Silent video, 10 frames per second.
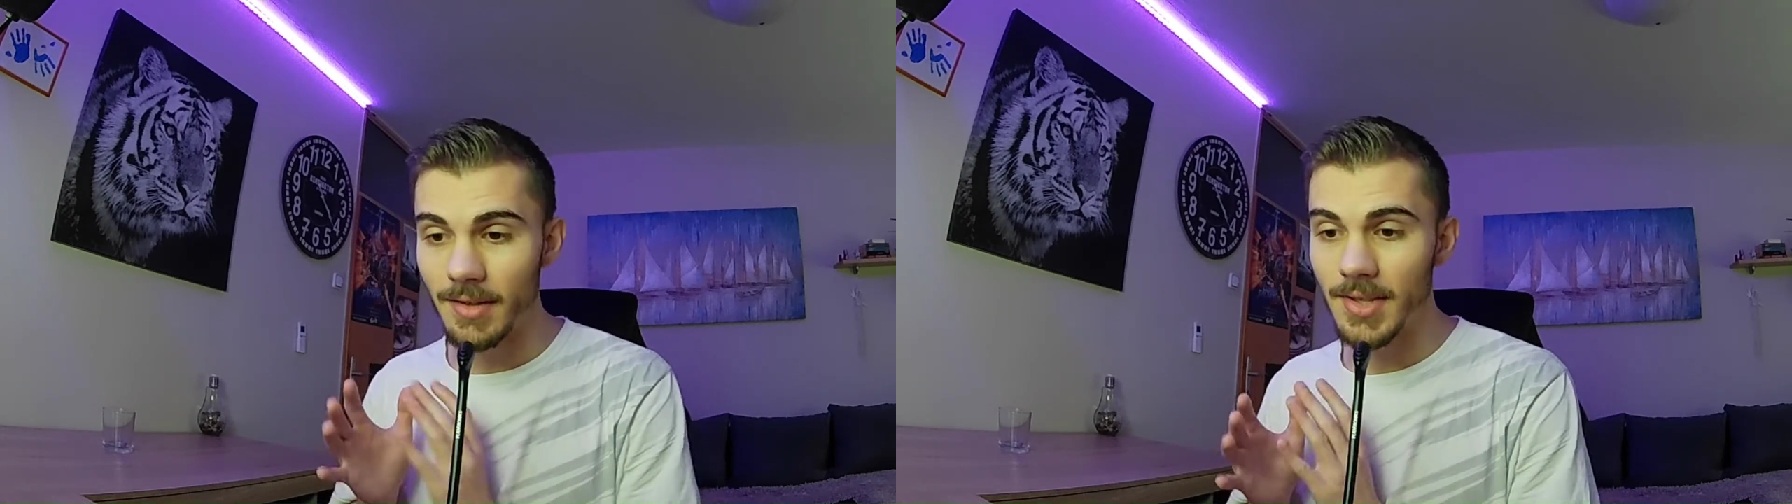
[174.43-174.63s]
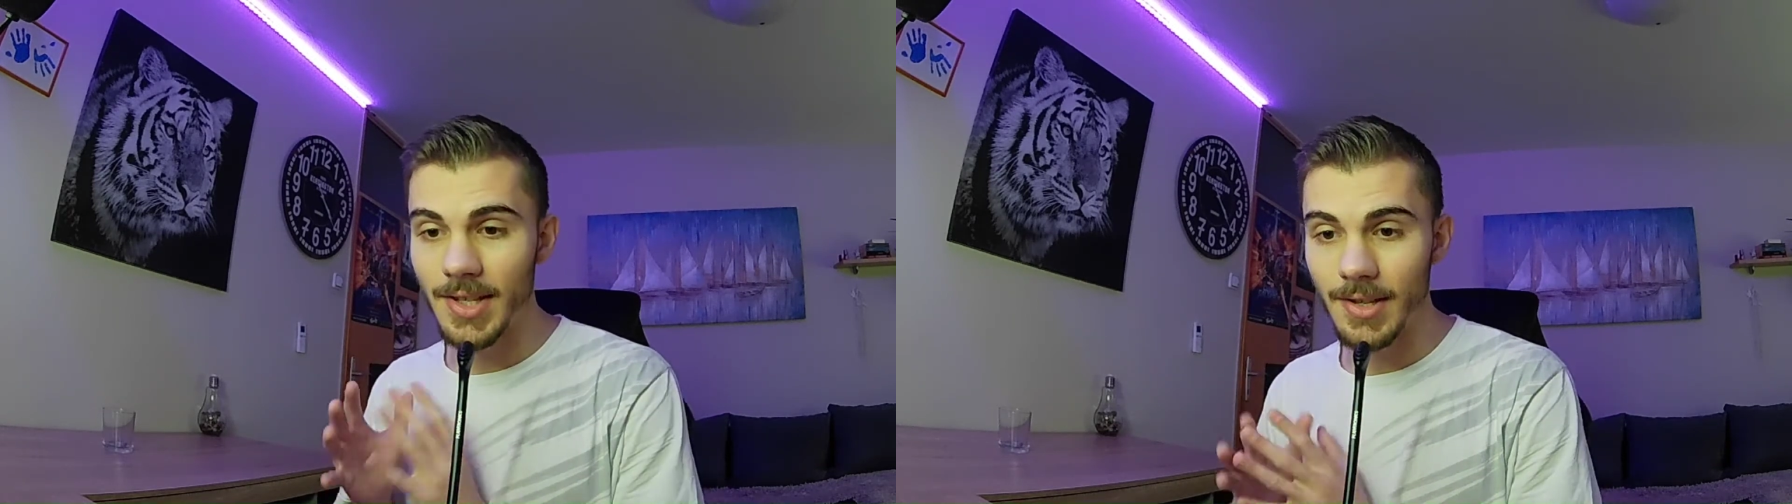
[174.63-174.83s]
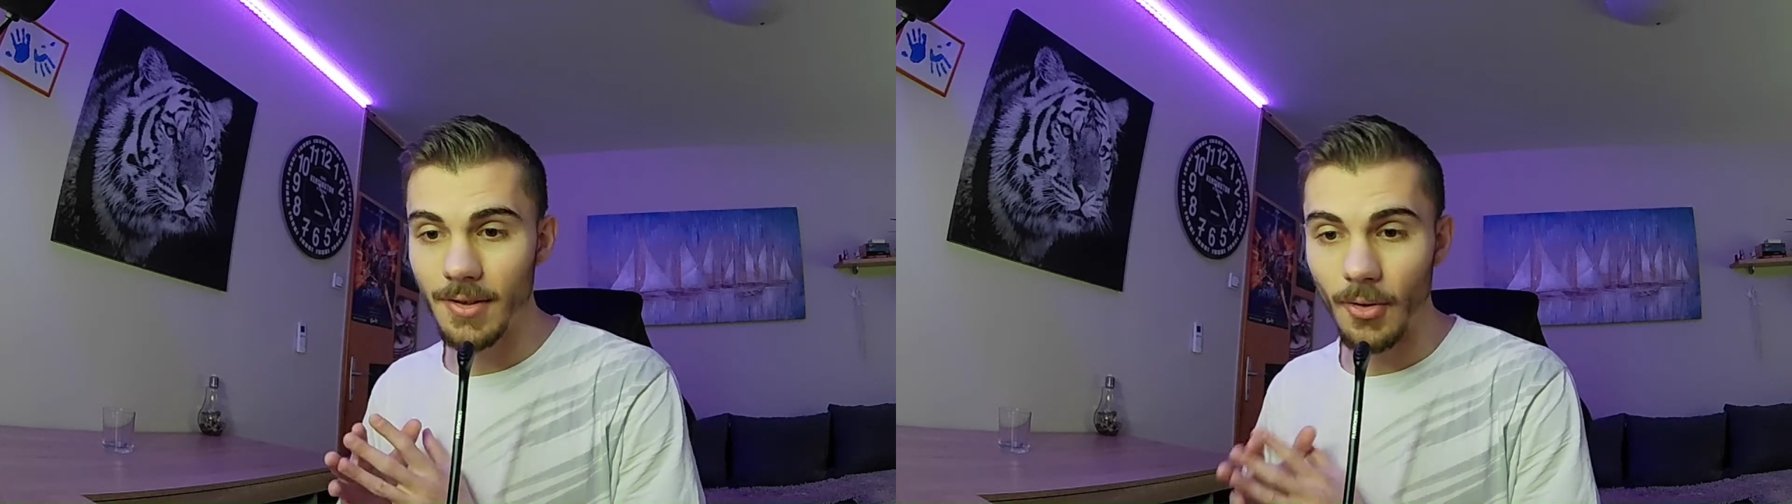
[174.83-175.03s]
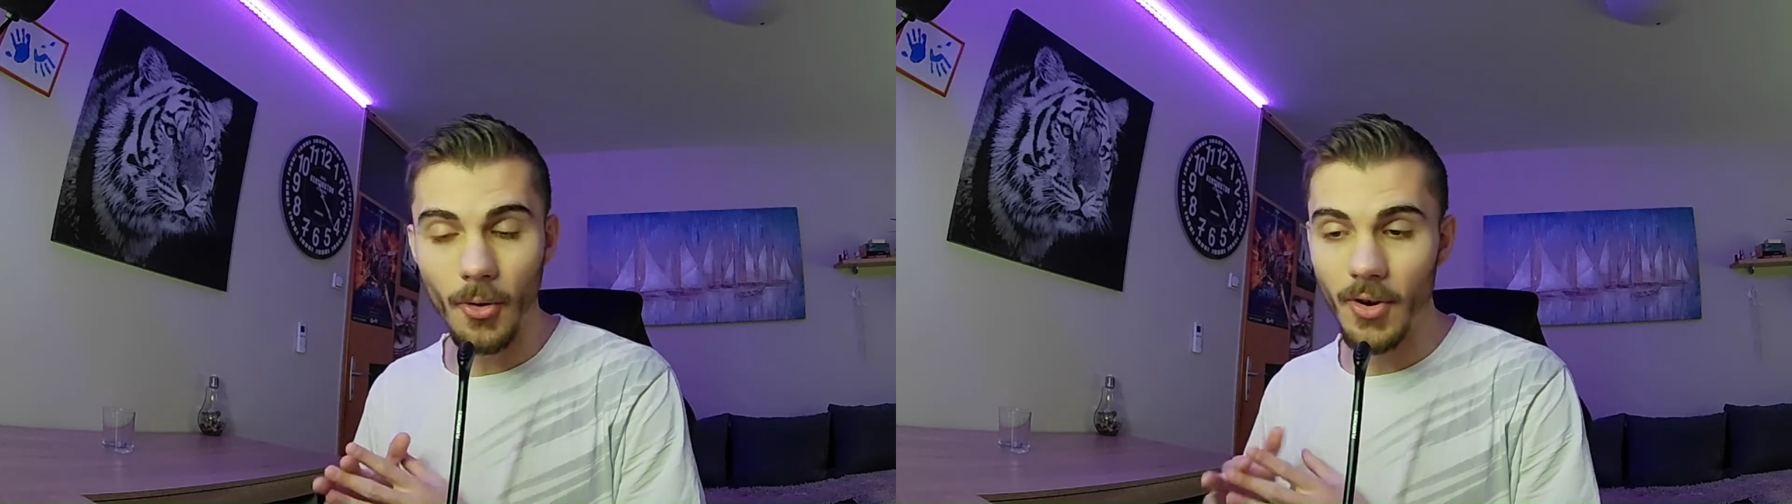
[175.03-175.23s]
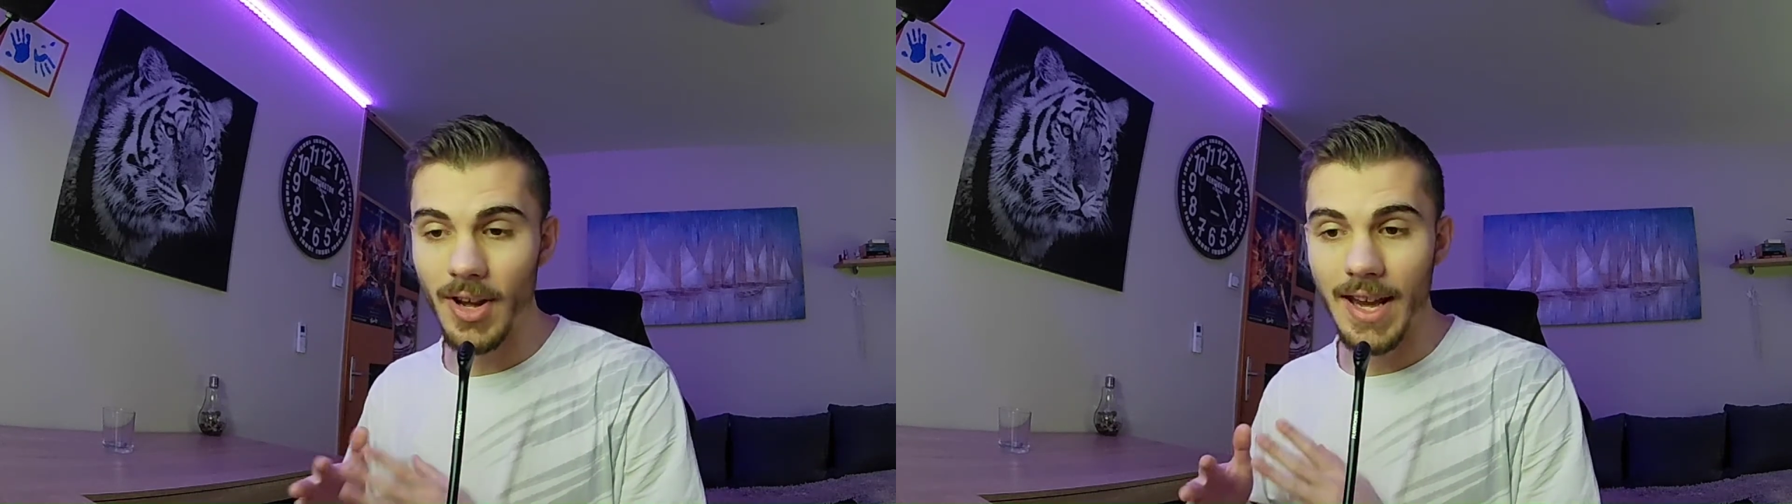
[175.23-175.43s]

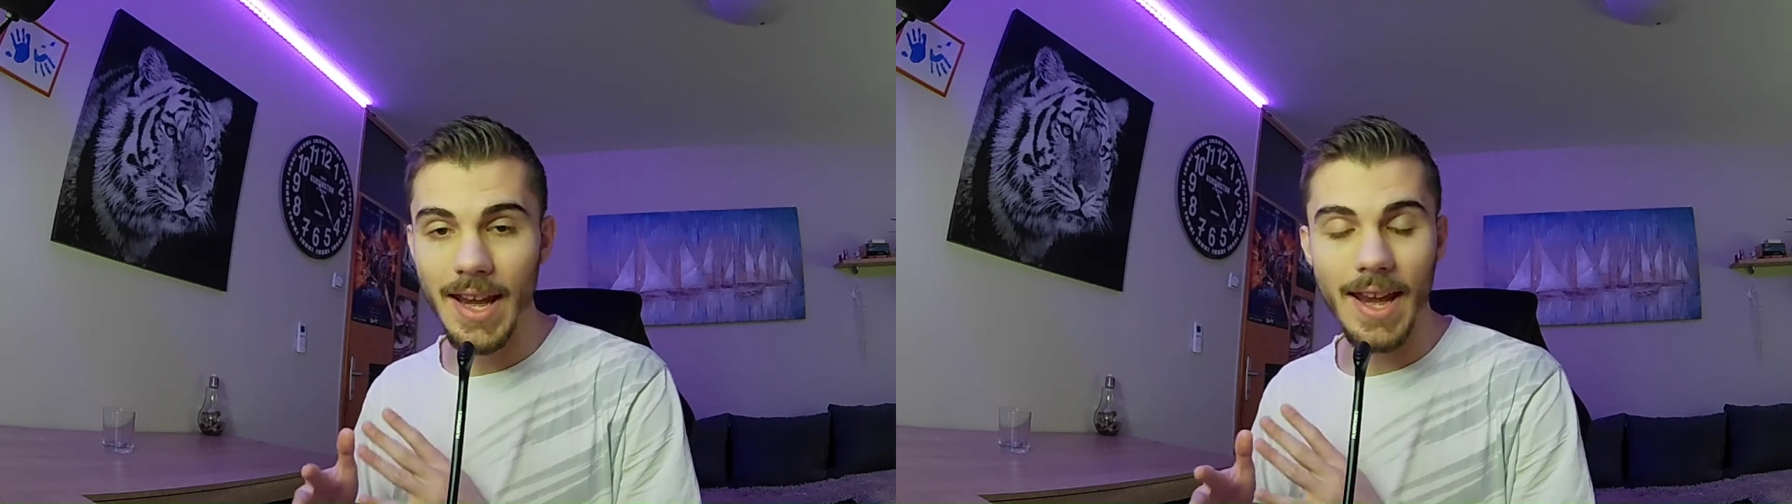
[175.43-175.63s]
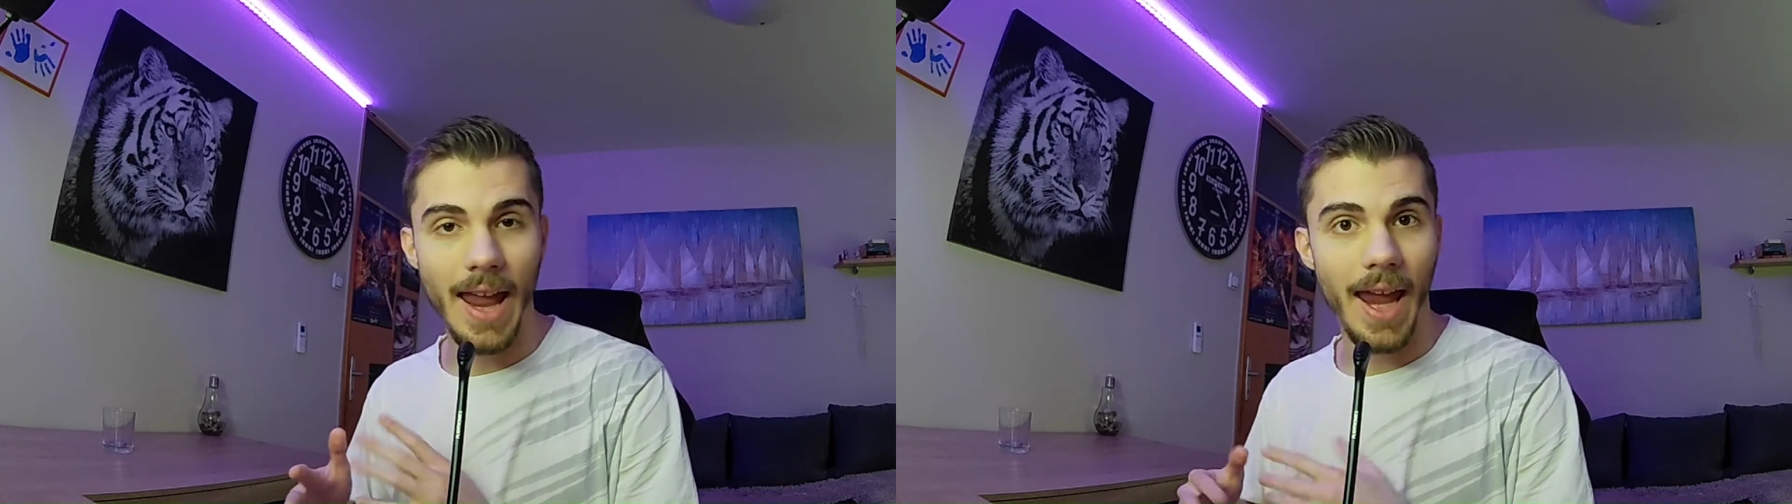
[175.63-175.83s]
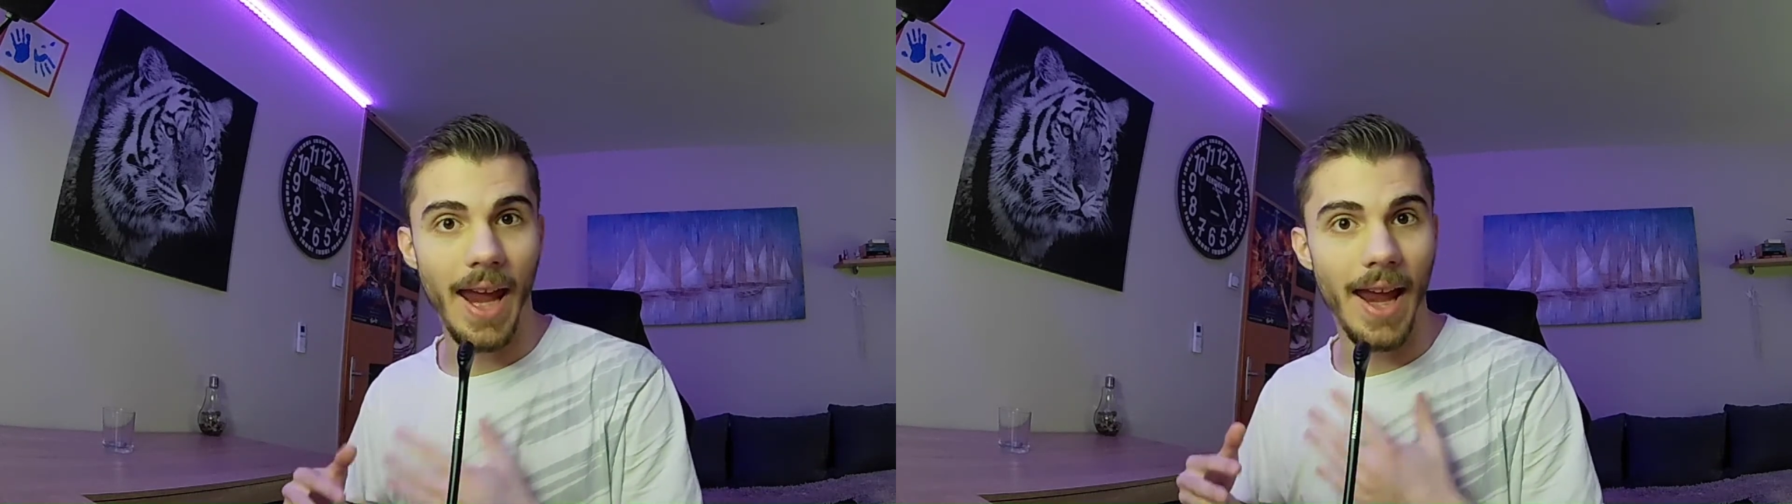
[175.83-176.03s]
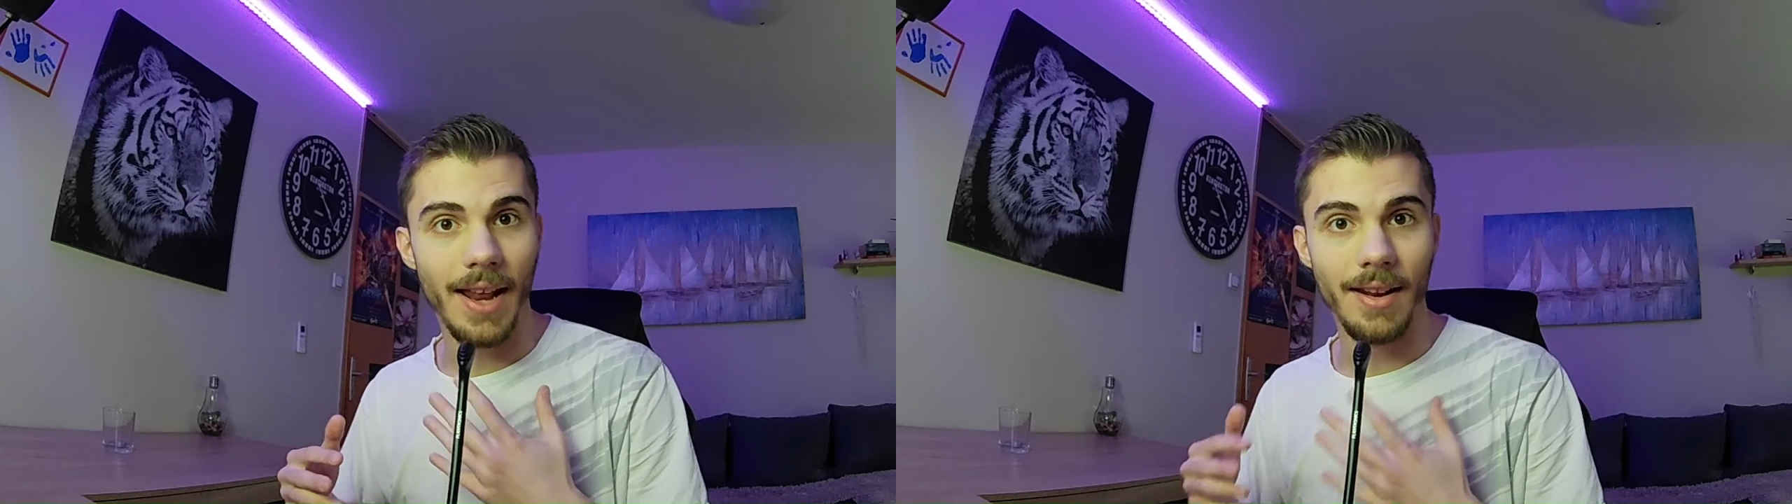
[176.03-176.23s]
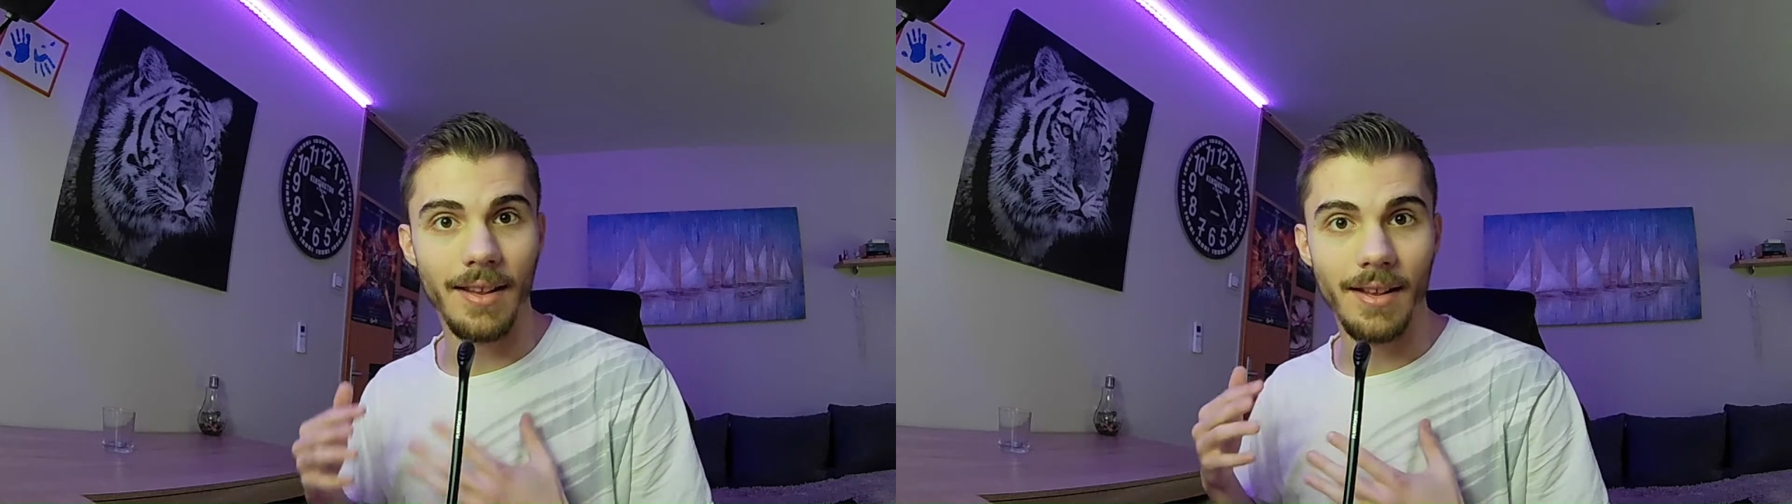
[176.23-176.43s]
story
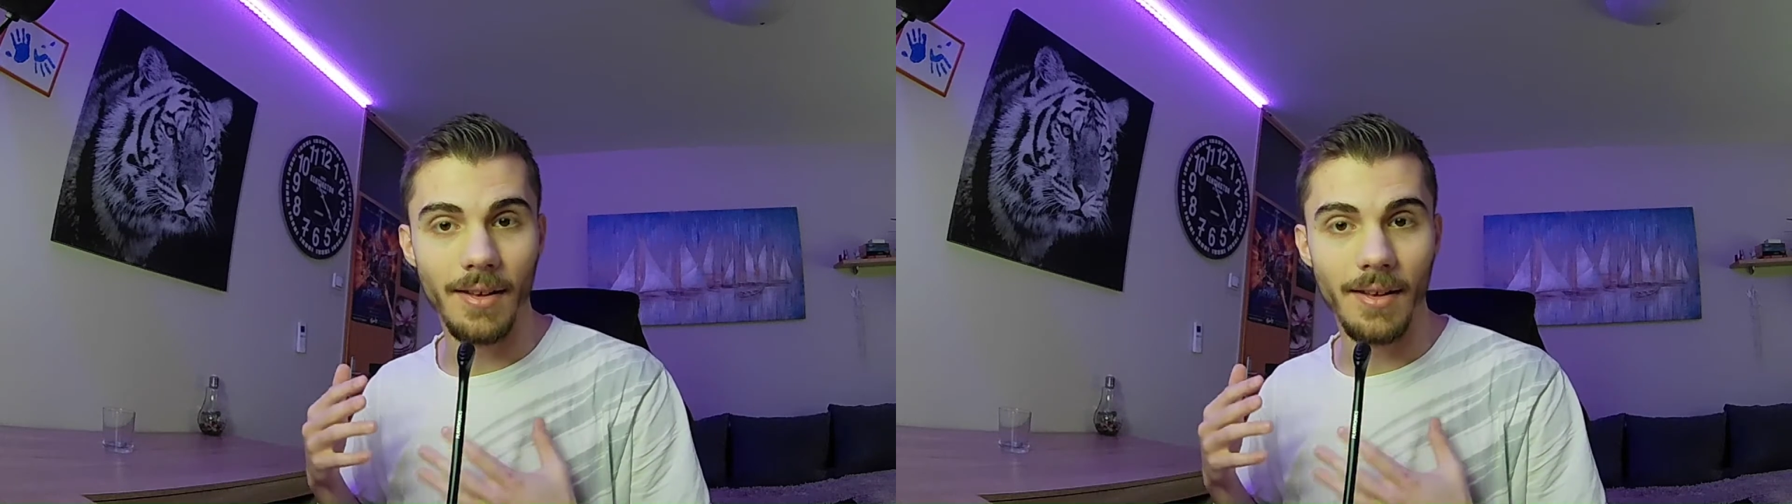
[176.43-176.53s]
and